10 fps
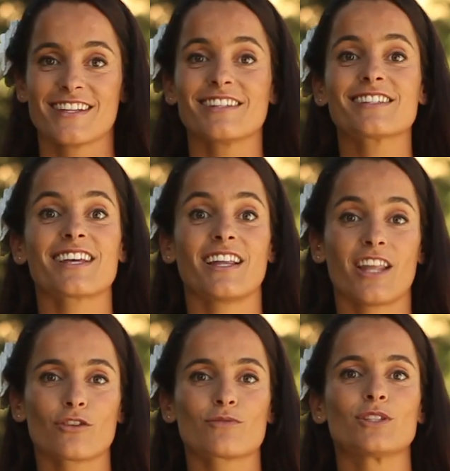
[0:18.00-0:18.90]
This
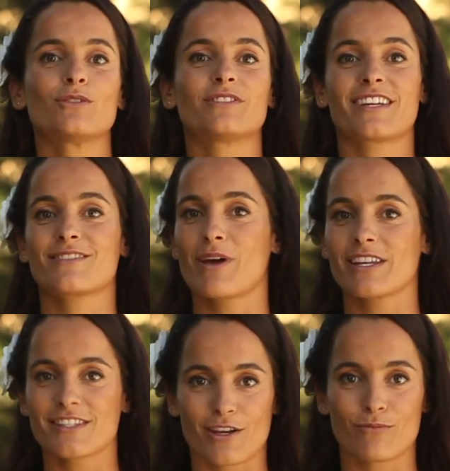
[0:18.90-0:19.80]
allows me to test my
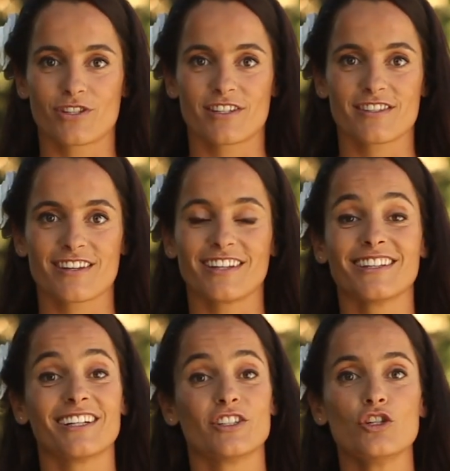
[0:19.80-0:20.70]
assumptions and
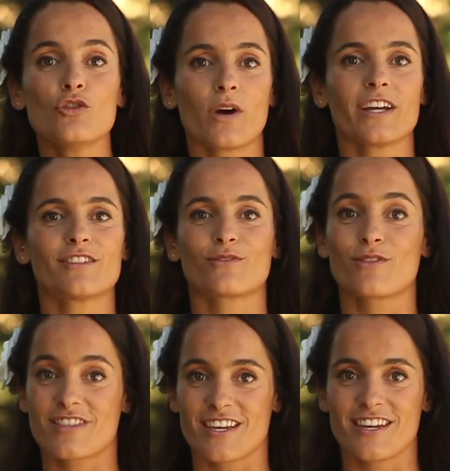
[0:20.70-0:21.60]
learn new ways to
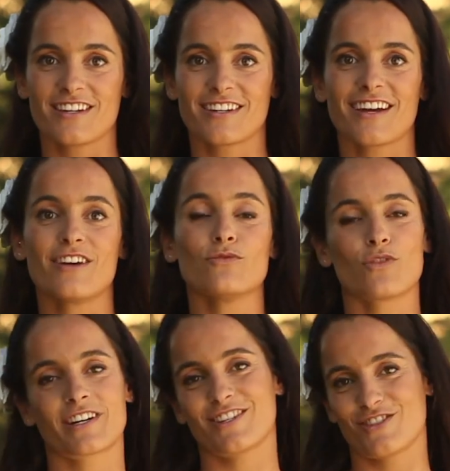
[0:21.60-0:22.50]
think and
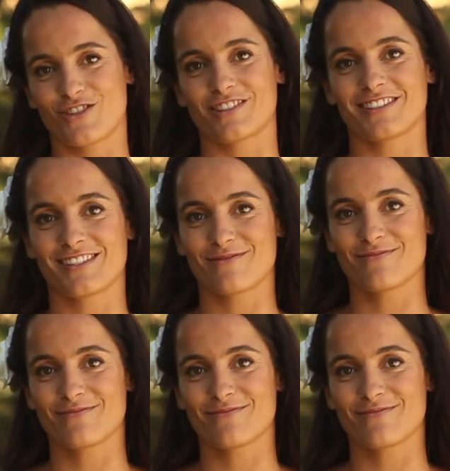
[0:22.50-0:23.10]
work in journalism.